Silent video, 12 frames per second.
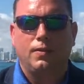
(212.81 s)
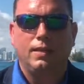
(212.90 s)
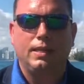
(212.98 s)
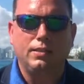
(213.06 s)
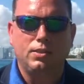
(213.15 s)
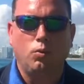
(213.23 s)

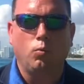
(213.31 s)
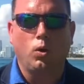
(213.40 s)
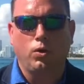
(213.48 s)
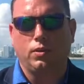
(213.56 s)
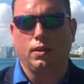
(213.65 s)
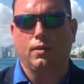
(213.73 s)
Is it
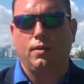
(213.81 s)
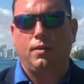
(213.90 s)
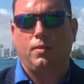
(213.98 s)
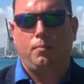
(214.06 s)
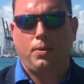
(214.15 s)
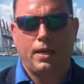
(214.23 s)
worth it
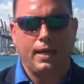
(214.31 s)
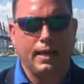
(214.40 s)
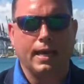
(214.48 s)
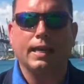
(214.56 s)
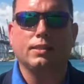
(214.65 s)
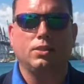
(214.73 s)

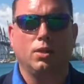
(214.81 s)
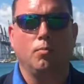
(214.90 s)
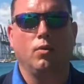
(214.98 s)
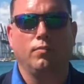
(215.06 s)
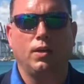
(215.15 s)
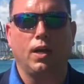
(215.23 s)
paying X
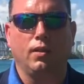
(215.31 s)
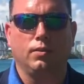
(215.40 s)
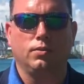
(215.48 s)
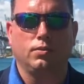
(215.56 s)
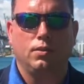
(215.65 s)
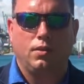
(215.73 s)
number of
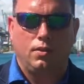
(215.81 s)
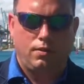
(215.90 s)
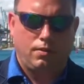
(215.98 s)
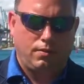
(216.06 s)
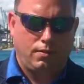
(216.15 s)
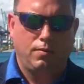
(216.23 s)
dollars
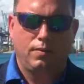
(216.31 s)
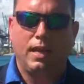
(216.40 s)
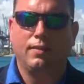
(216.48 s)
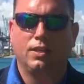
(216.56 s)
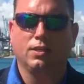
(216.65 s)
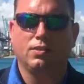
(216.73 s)

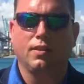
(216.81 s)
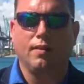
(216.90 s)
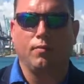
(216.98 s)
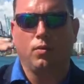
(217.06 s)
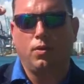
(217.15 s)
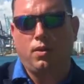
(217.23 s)
at this
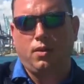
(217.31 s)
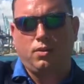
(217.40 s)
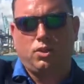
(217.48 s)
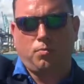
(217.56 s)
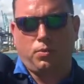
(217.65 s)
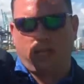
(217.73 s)
level
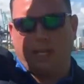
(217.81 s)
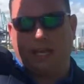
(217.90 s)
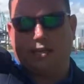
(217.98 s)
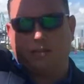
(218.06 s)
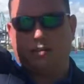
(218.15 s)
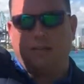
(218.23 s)
to
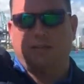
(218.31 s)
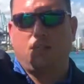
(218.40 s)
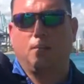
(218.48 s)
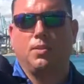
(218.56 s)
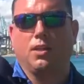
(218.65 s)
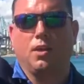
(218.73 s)
protect
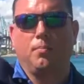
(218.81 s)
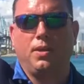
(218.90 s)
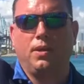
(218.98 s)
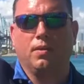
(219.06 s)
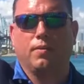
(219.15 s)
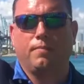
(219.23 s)
something up
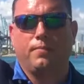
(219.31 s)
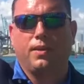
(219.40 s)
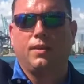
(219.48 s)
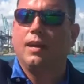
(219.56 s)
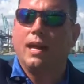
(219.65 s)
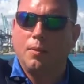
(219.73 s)
here?
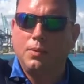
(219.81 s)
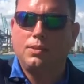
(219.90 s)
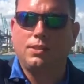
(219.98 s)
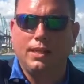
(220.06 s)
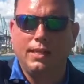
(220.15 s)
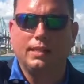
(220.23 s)
I would
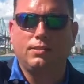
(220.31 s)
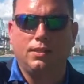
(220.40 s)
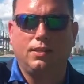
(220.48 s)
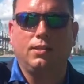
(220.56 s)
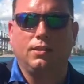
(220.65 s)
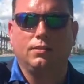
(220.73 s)
say yes,
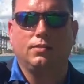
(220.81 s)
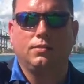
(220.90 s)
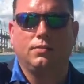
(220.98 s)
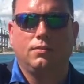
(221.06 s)
it is.